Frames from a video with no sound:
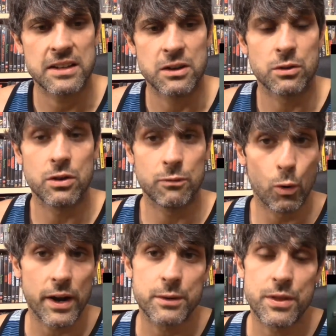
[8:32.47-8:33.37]
you know, the
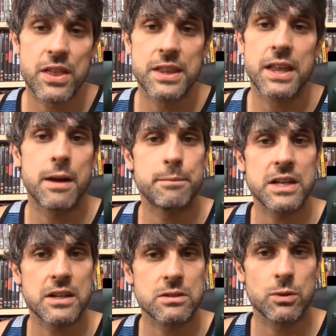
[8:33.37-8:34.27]
void within them
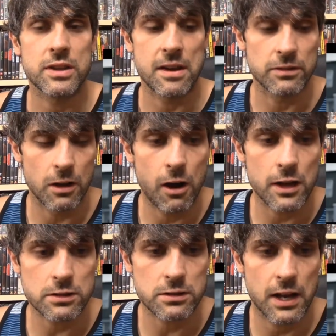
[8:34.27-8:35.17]
because what they've
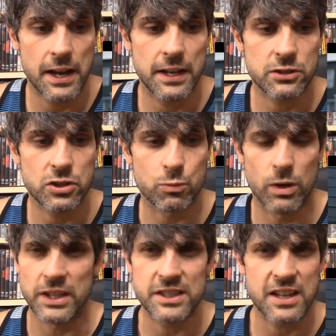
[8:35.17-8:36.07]
lost, and it's just
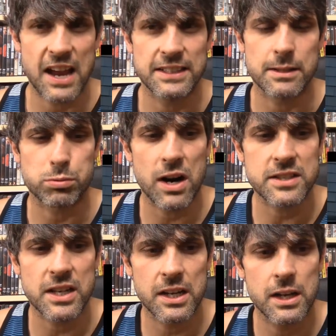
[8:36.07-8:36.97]
really sad and
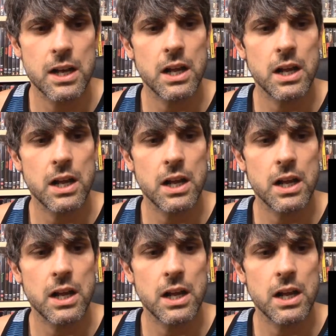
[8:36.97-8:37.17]
depressing.